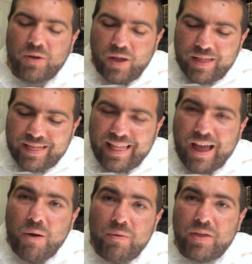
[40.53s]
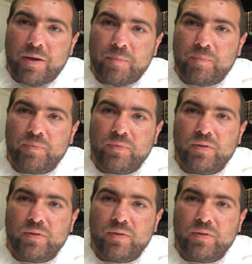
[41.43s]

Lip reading: allow them